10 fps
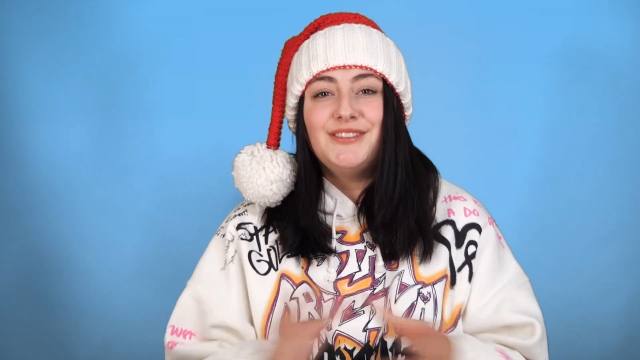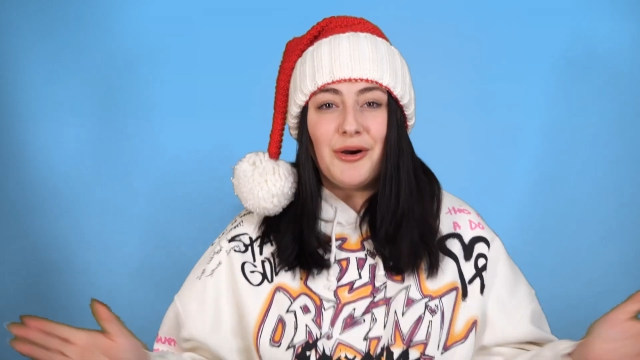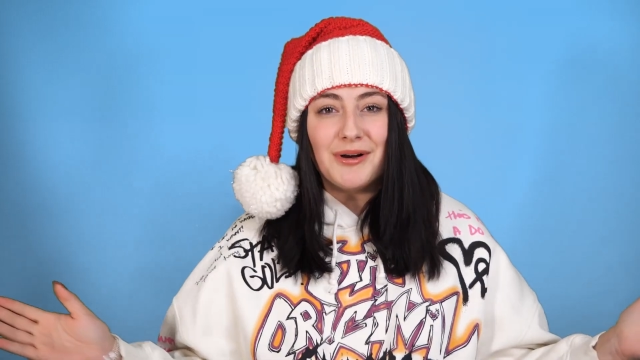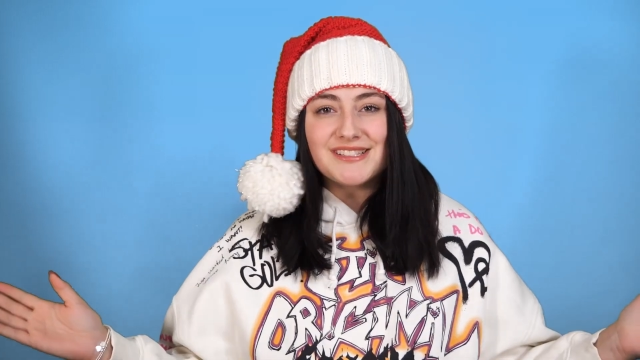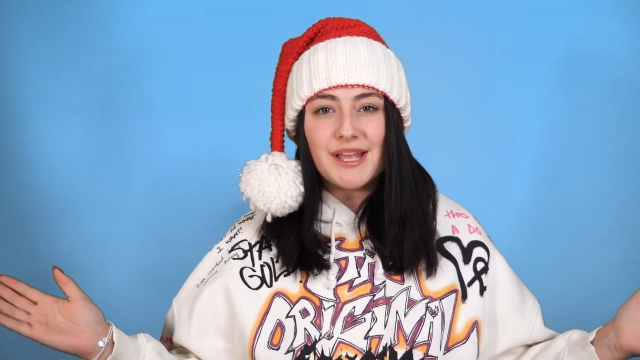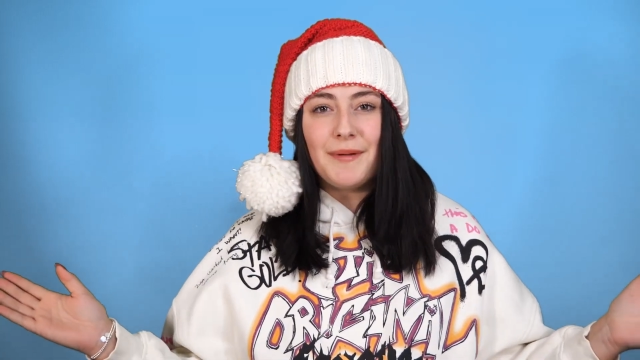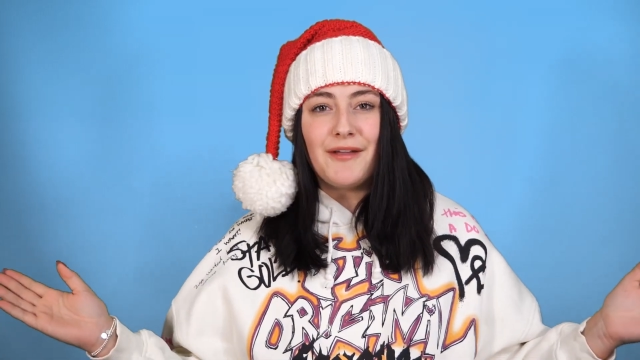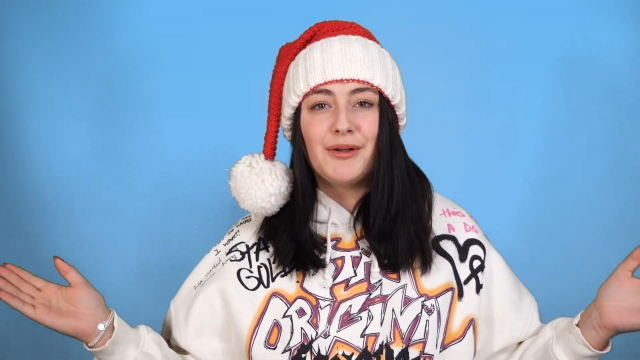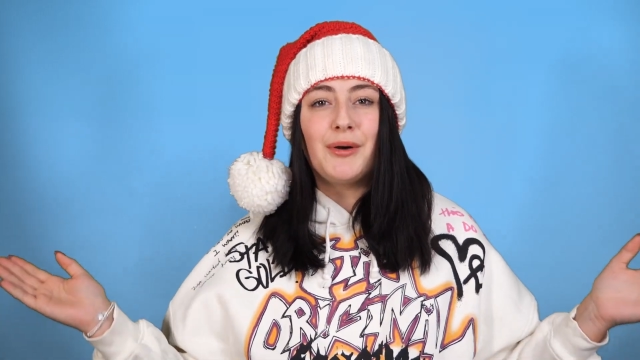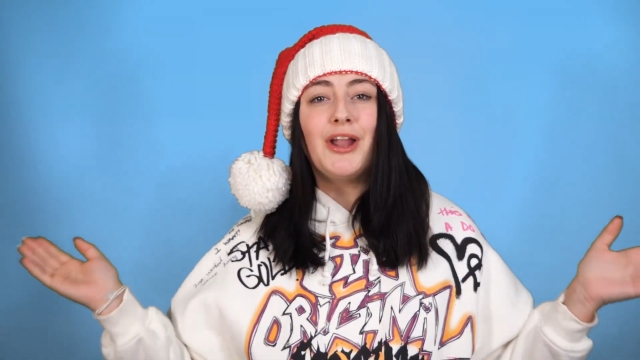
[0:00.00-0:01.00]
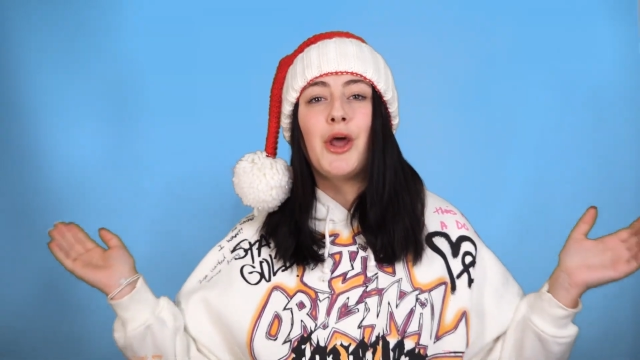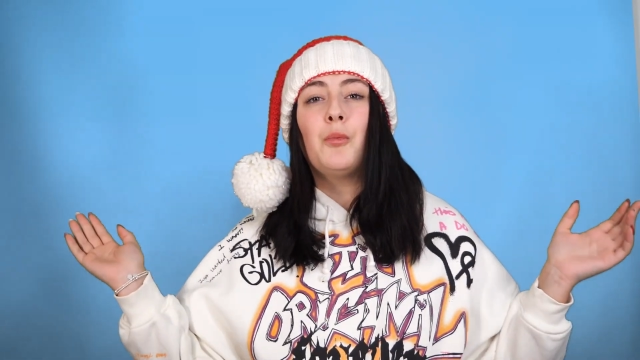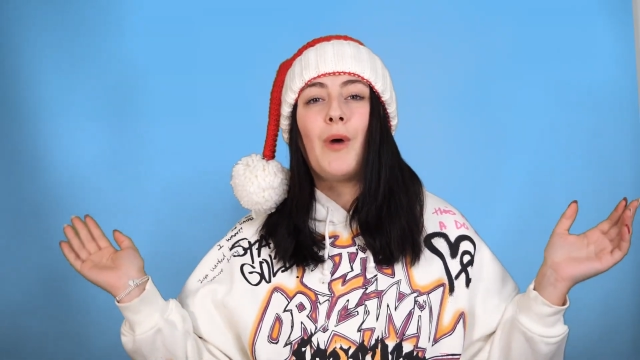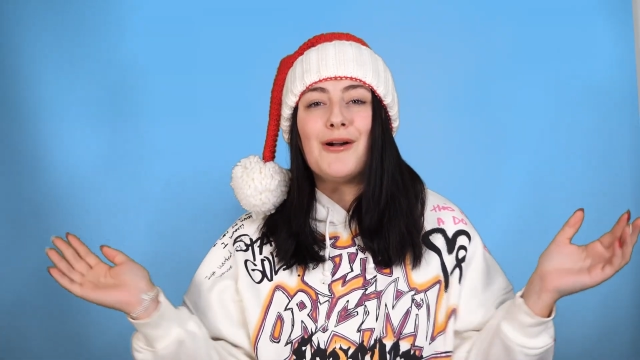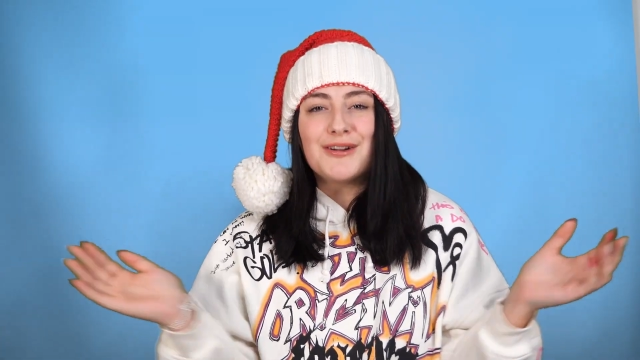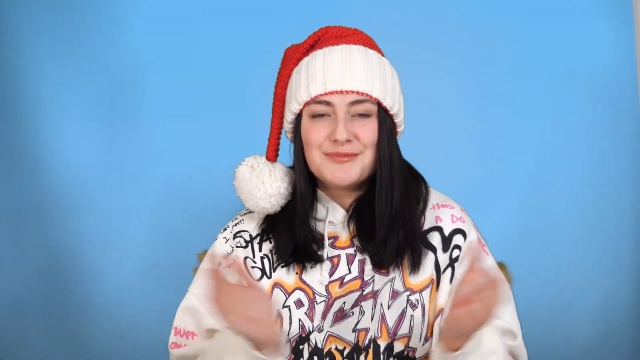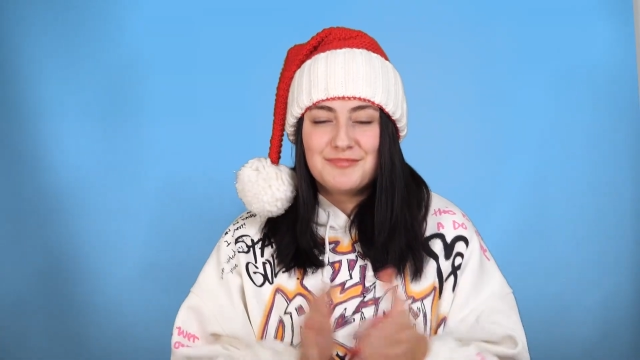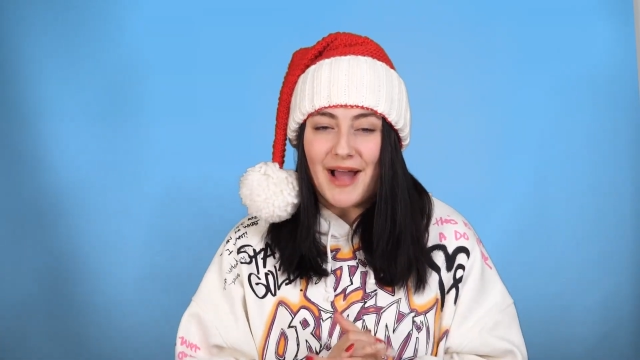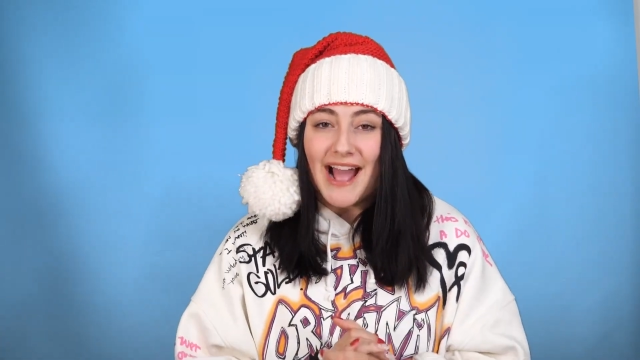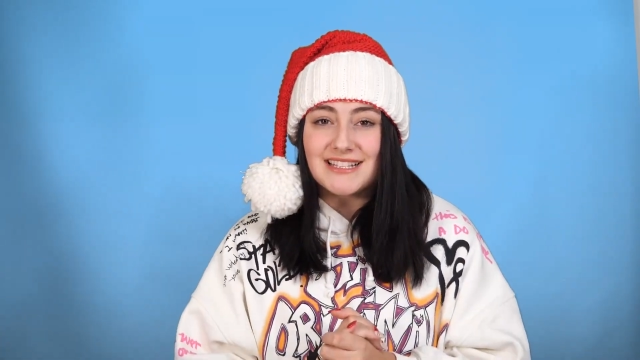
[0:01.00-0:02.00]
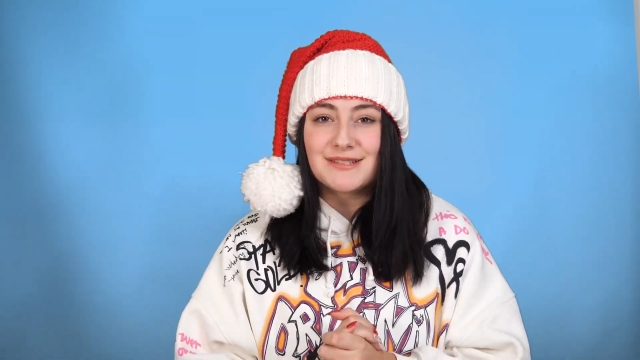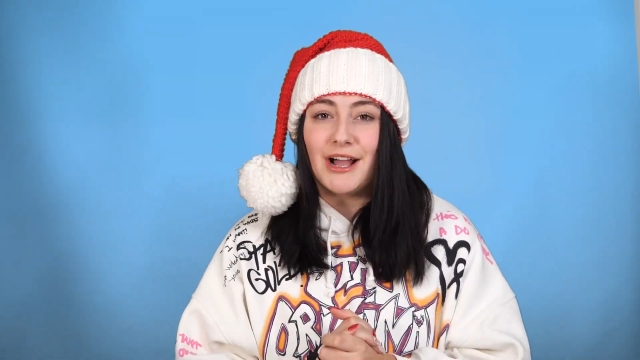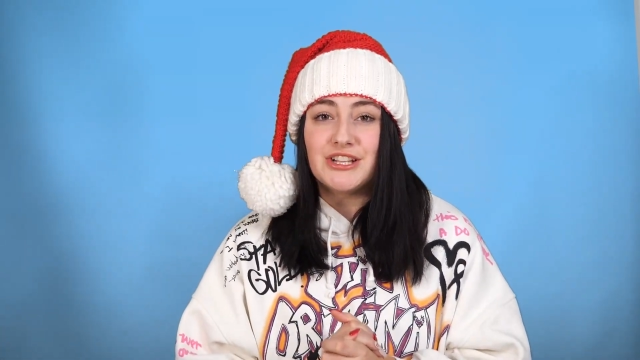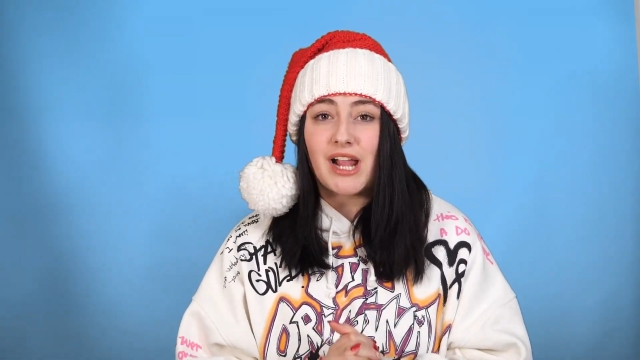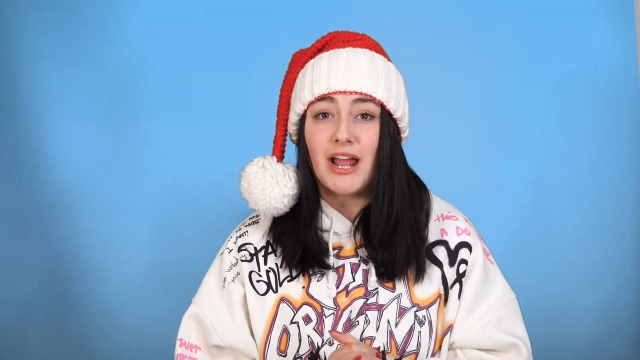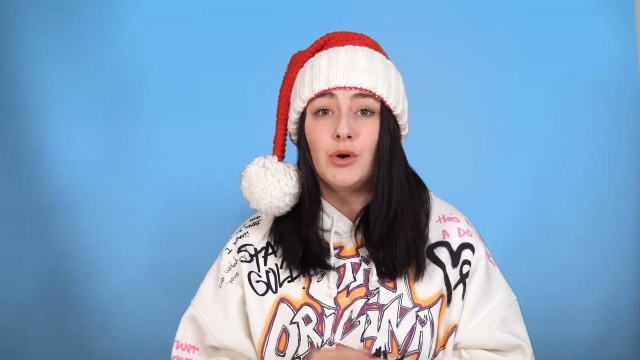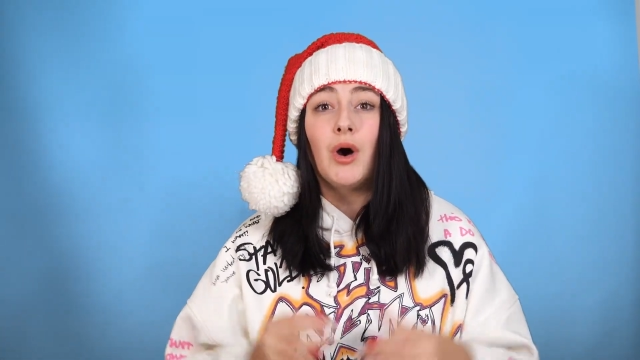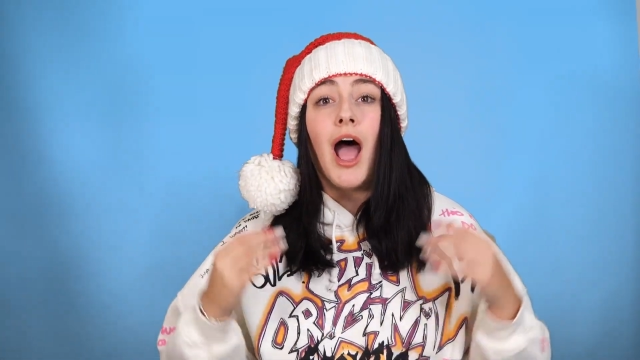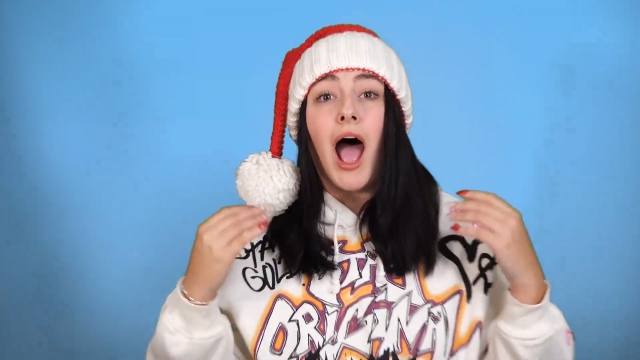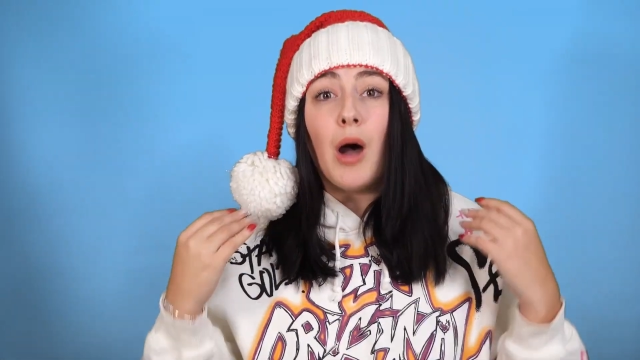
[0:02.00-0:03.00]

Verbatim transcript: Yo, what's up everyone? Welcome back to my channel